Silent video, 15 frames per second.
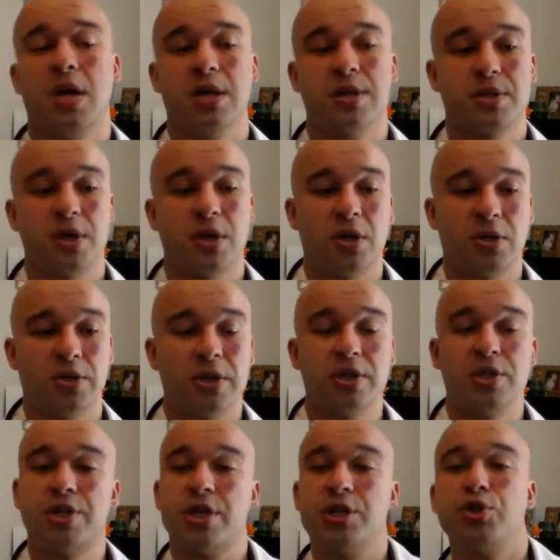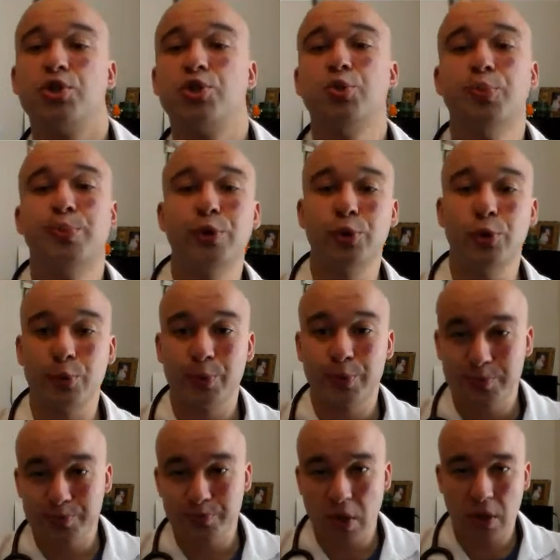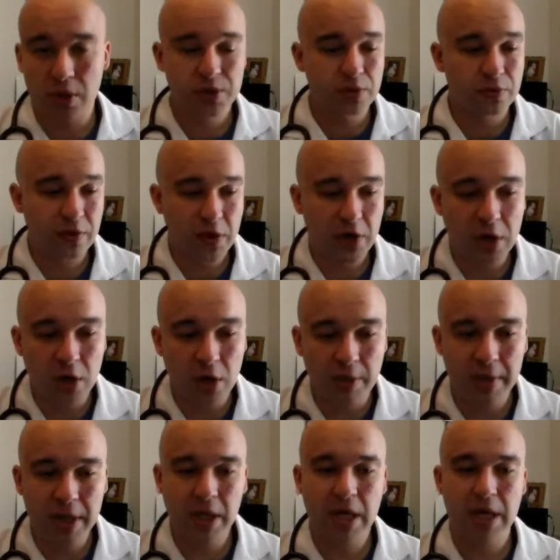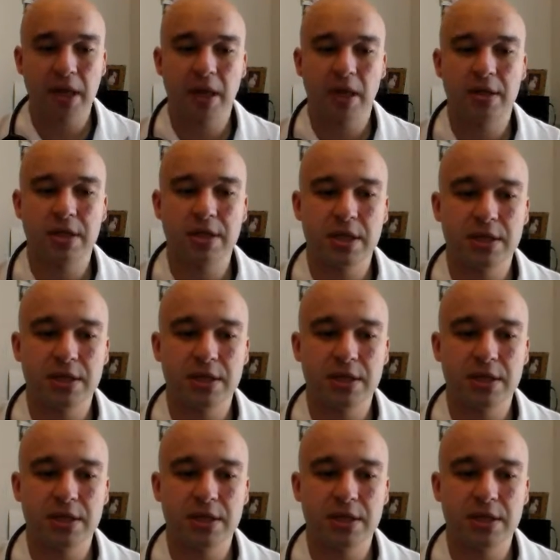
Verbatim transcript: It's called Zhen Zhu Mu also very calming and